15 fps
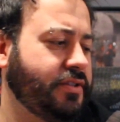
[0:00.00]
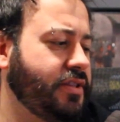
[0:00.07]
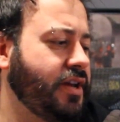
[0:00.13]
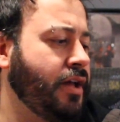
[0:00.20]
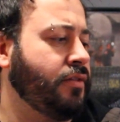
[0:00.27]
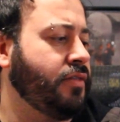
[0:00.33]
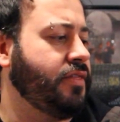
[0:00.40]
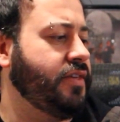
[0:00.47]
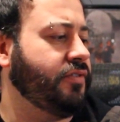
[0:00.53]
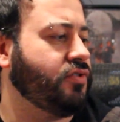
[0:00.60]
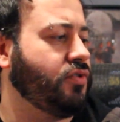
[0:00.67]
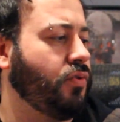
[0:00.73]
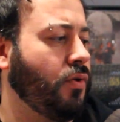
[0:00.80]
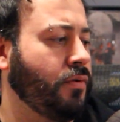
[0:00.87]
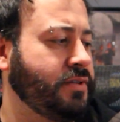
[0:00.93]
This
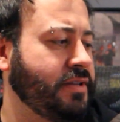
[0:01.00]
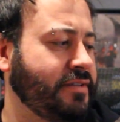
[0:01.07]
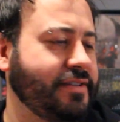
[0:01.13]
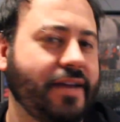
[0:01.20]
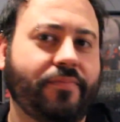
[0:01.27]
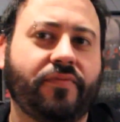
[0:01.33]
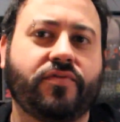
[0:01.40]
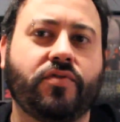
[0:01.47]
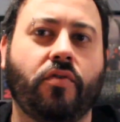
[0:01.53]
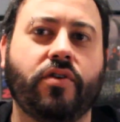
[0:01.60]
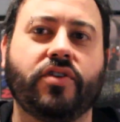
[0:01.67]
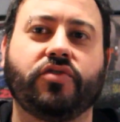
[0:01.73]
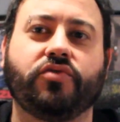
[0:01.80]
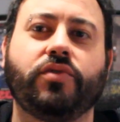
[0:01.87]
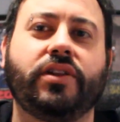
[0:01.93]
type of chord
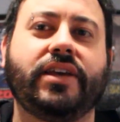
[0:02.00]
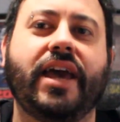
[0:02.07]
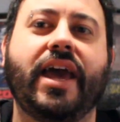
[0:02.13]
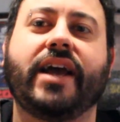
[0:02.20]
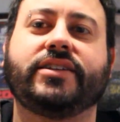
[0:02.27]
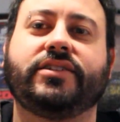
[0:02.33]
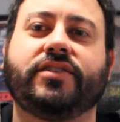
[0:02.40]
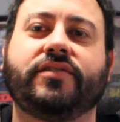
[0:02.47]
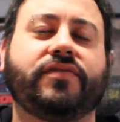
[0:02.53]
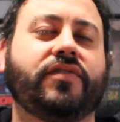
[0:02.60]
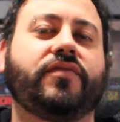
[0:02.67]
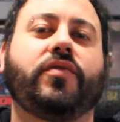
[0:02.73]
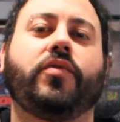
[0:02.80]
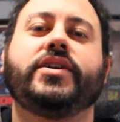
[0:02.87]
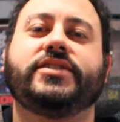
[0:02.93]
is really excellent for
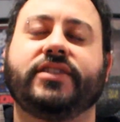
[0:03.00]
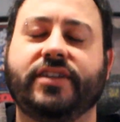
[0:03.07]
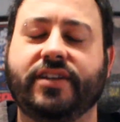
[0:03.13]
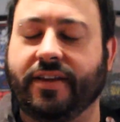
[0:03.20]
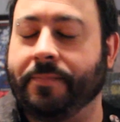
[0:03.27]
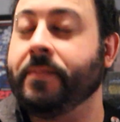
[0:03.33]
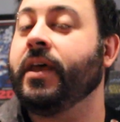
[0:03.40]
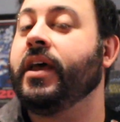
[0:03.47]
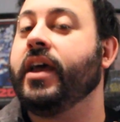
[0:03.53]
voice leading,